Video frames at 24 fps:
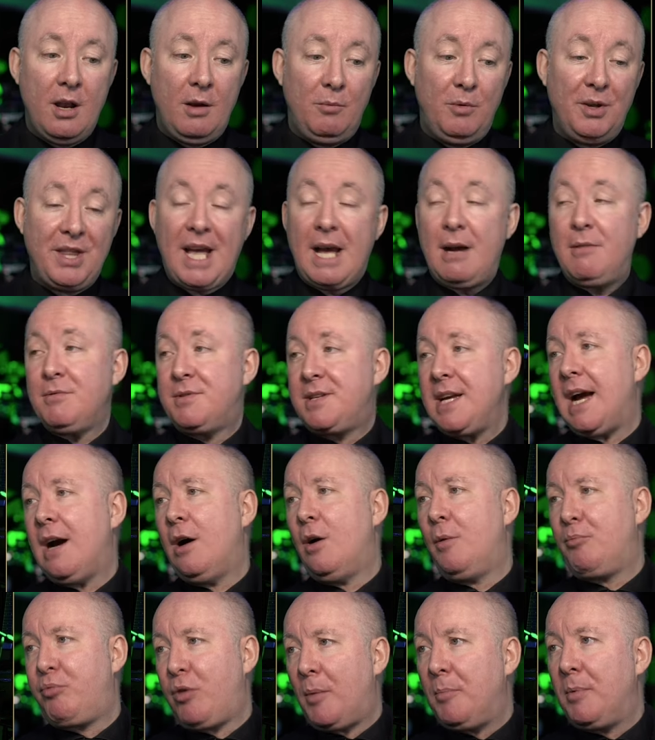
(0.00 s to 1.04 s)
Without
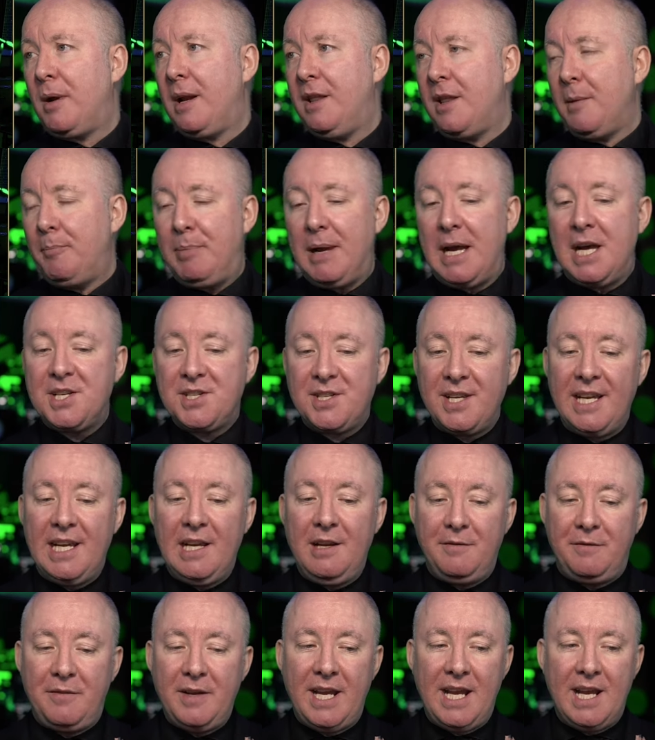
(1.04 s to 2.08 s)
doubt, probably the best
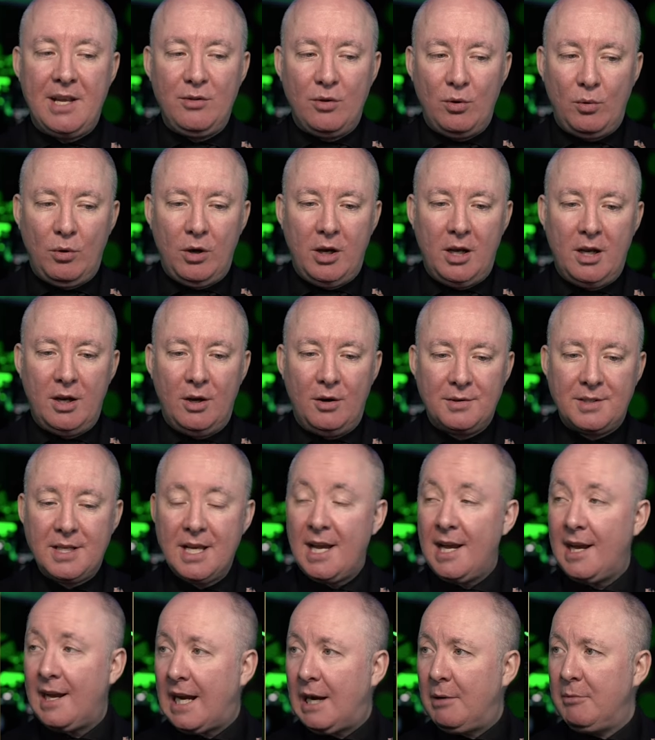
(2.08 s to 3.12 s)
EV in the world.
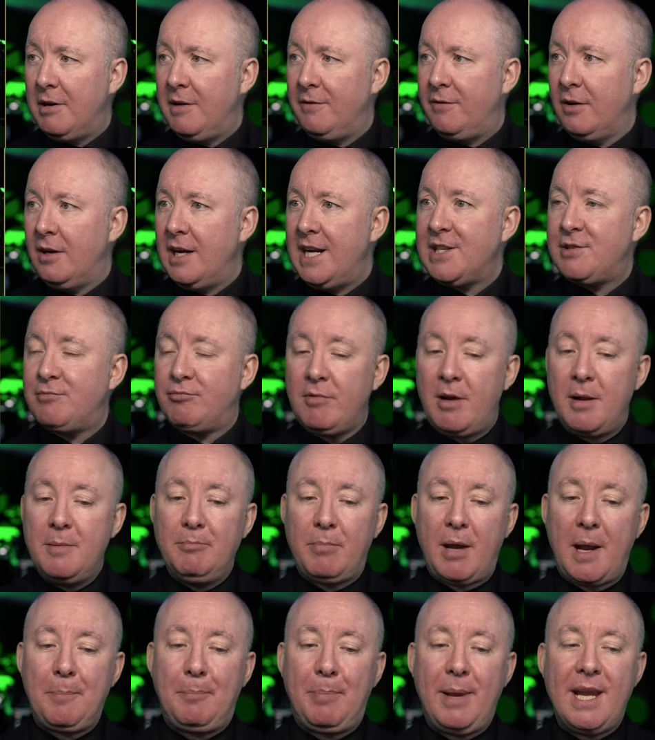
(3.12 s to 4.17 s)
However, it's run
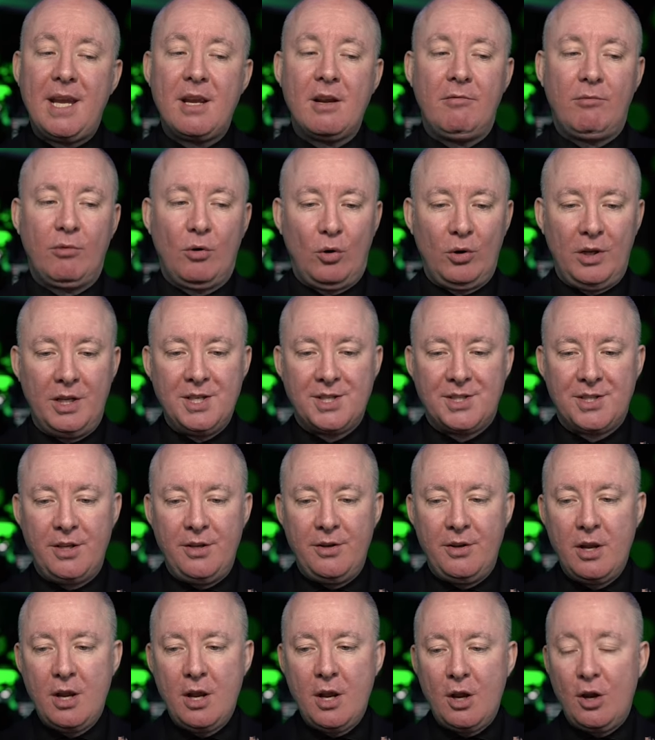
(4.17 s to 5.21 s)
by Peter
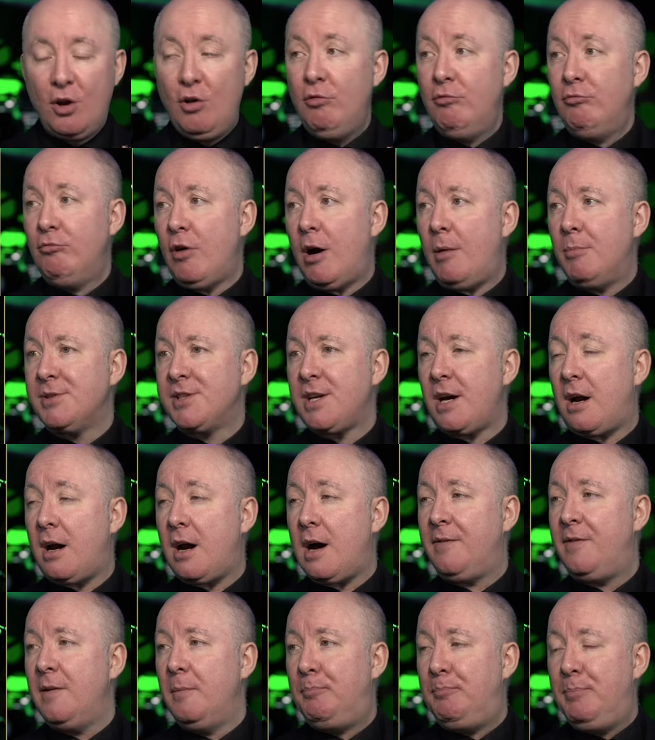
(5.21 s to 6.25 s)
Rawlinson, who robs
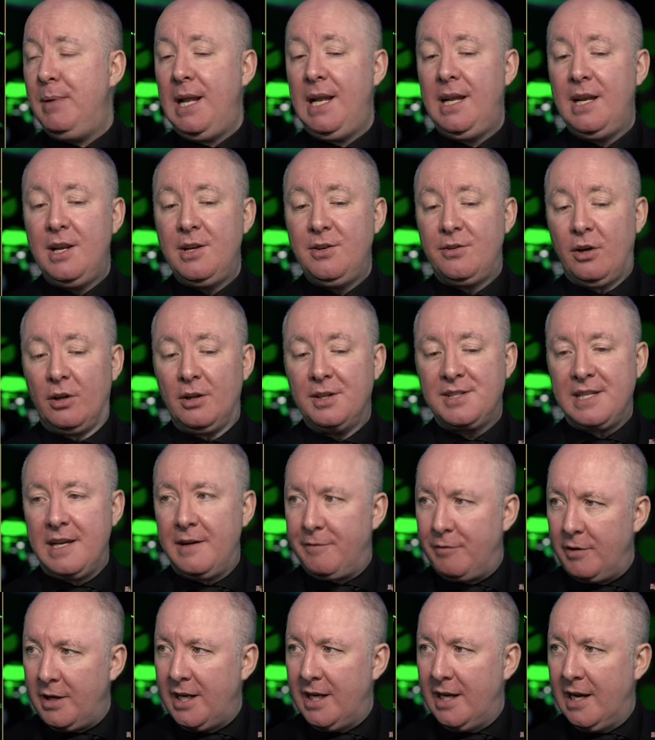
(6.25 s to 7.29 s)
$500 million
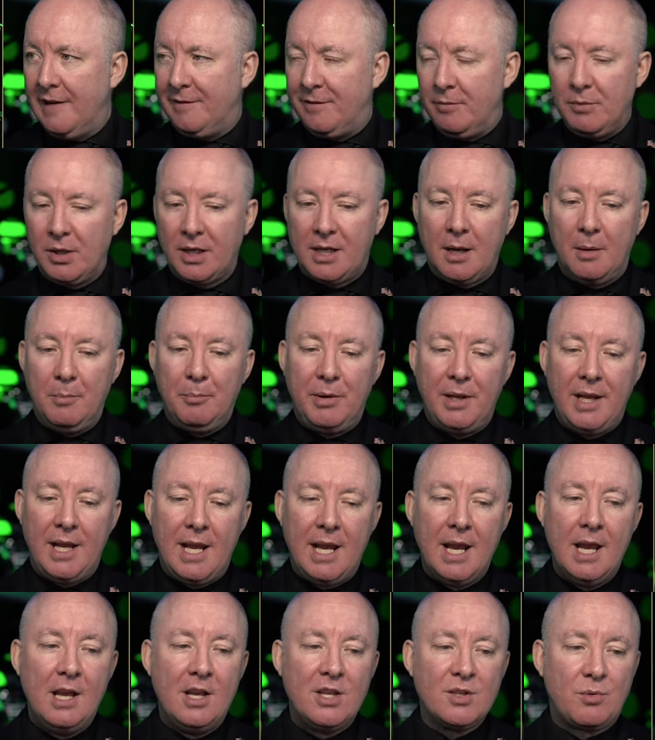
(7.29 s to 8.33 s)
every year from the company.
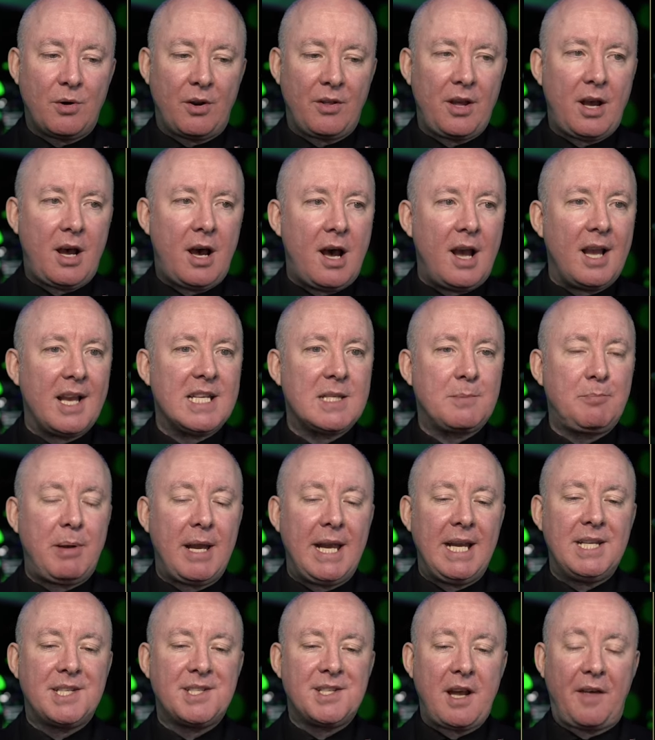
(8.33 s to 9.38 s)
One of the highest
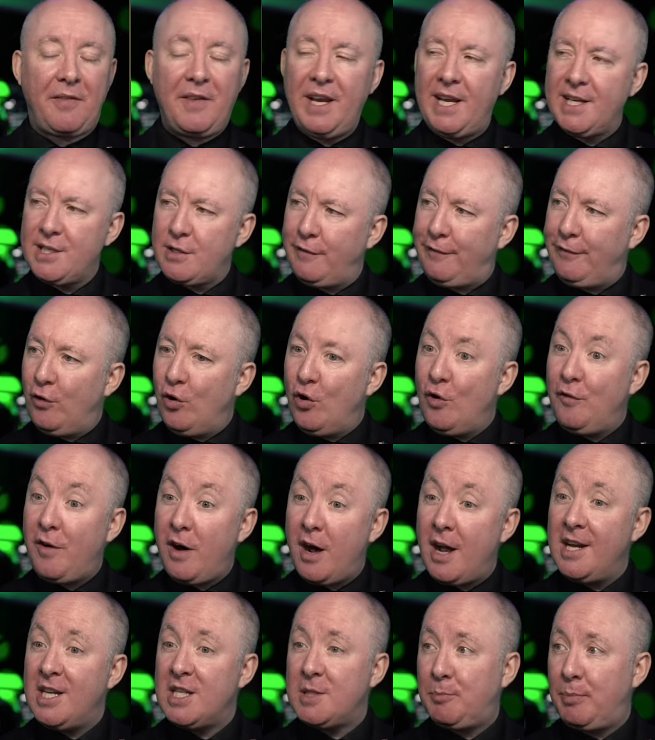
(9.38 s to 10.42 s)
paid, I think it's the fourth
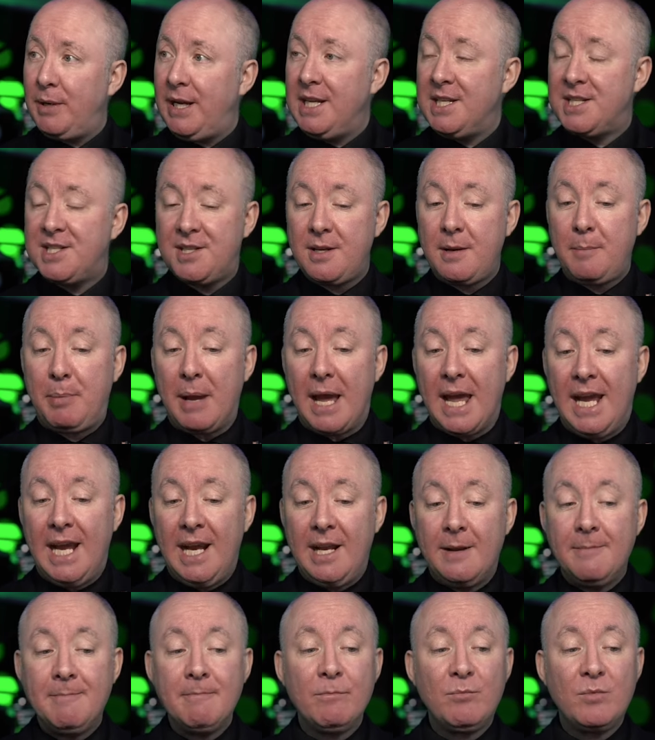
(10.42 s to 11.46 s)
highest
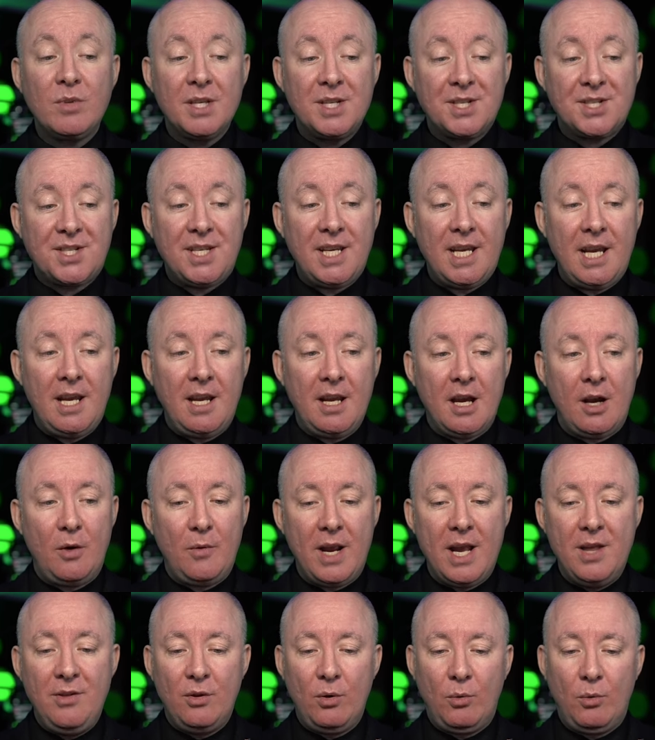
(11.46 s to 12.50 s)
paid CEO
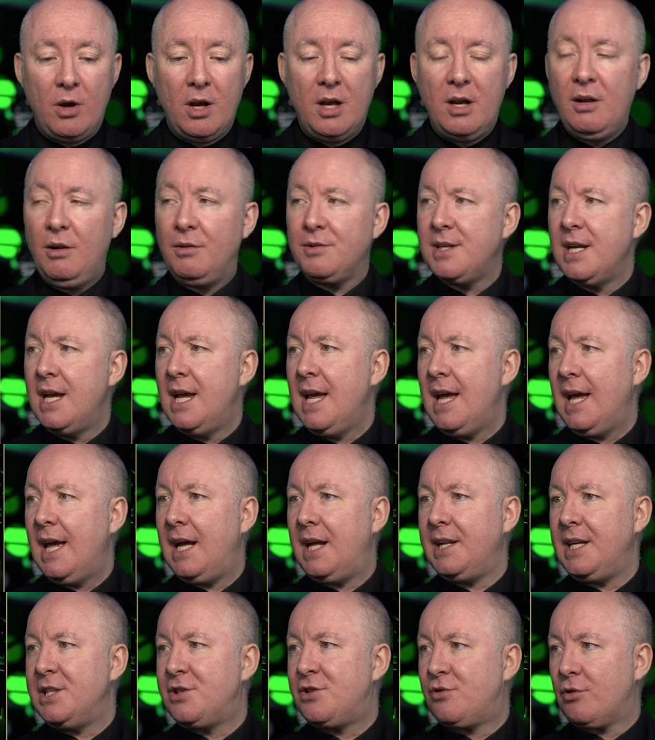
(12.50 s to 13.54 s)
in the world,
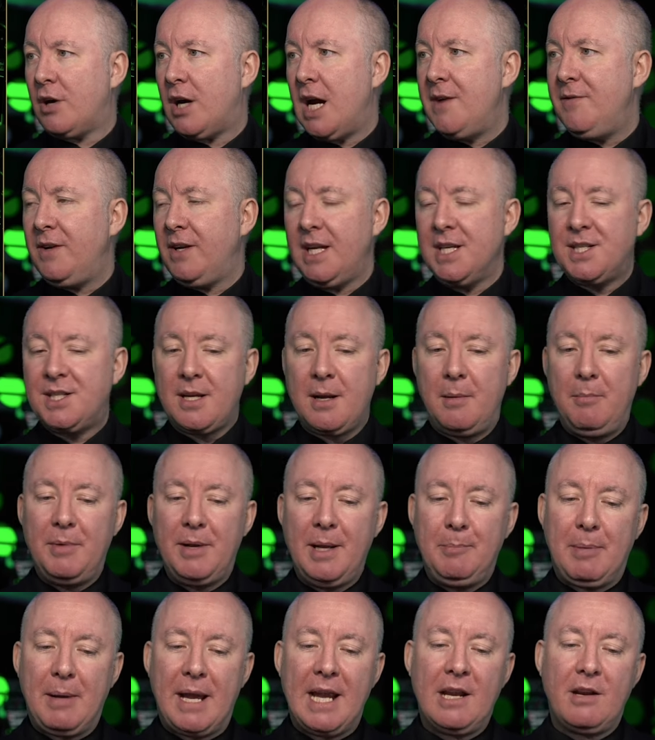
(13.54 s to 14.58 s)
and he's driving his company
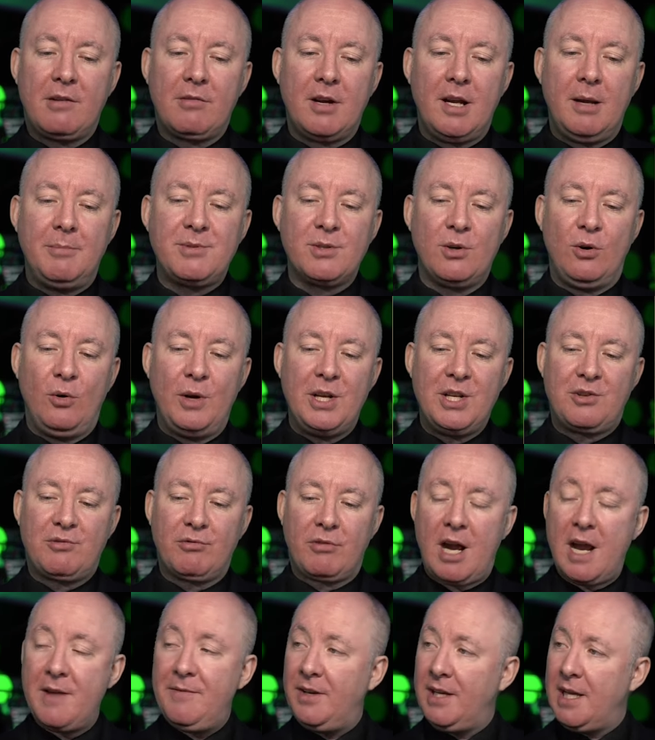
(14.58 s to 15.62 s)
bankrupt, or he's
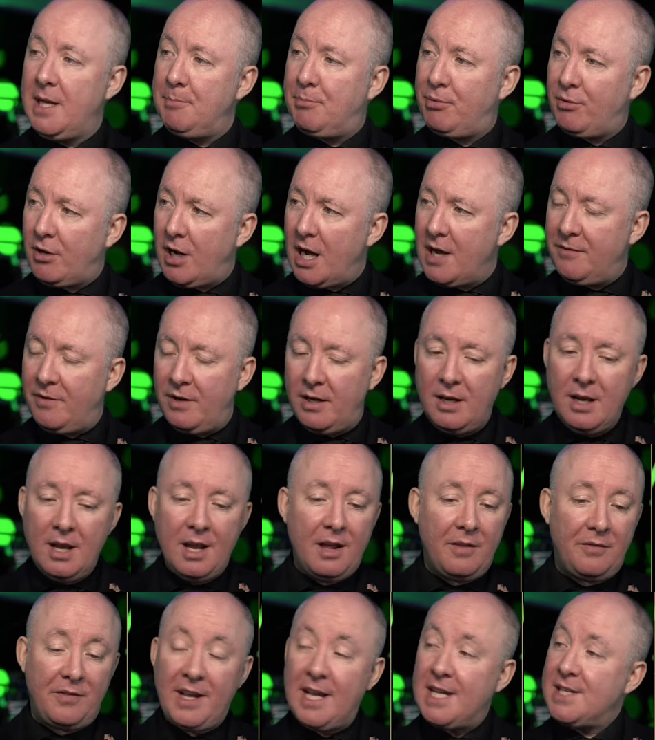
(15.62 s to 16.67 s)
driving it private.
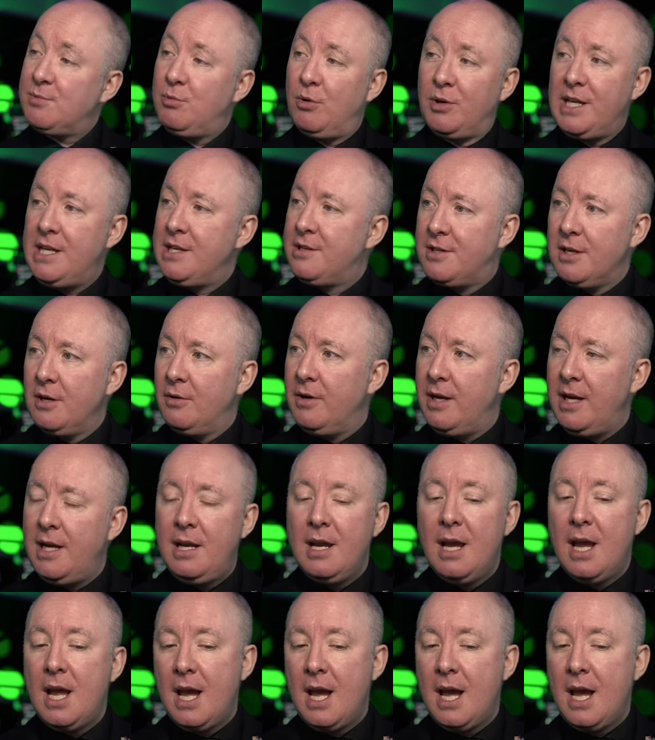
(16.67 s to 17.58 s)
That's what he's doing.